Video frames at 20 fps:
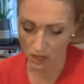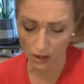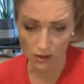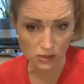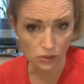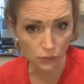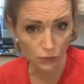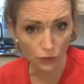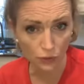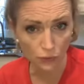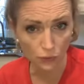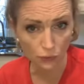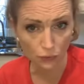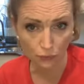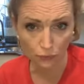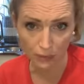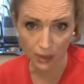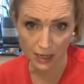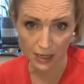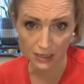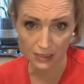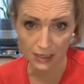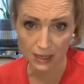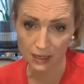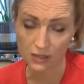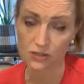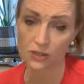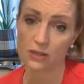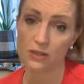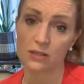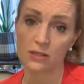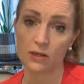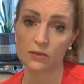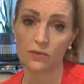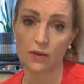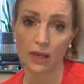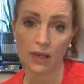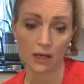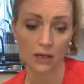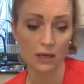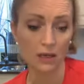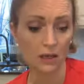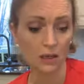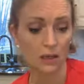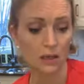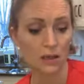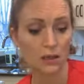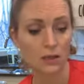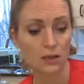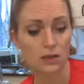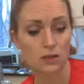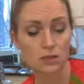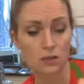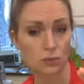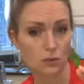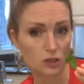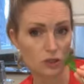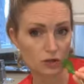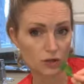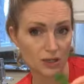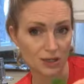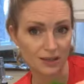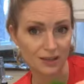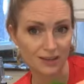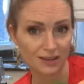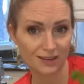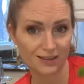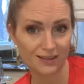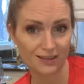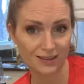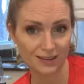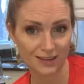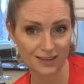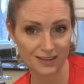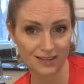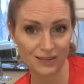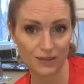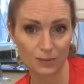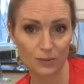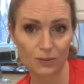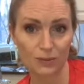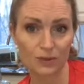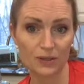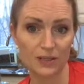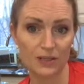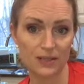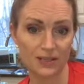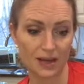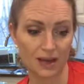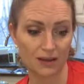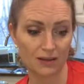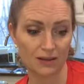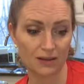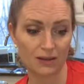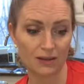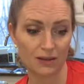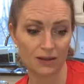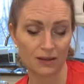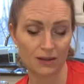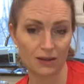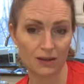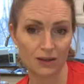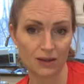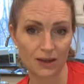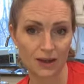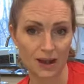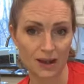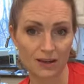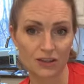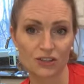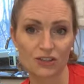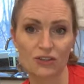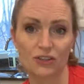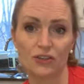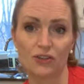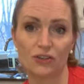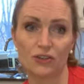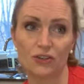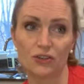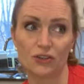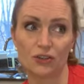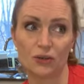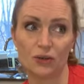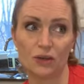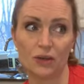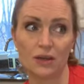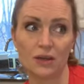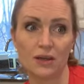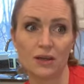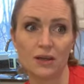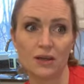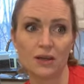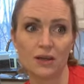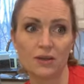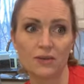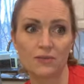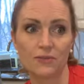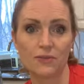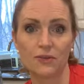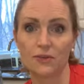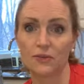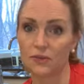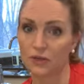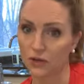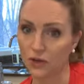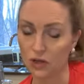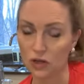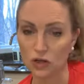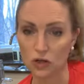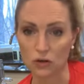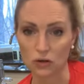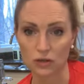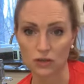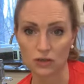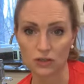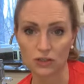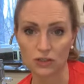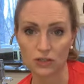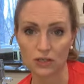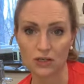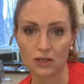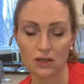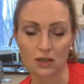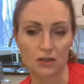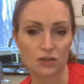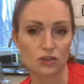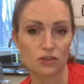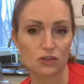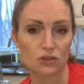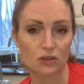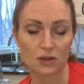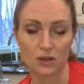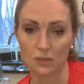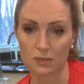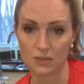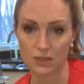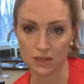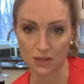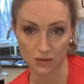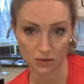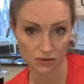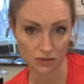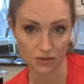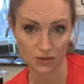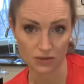Also a great digestive aid. So when you're eating this tabbouleh salad, it actually should feel very nourishing and it shouldn't upset your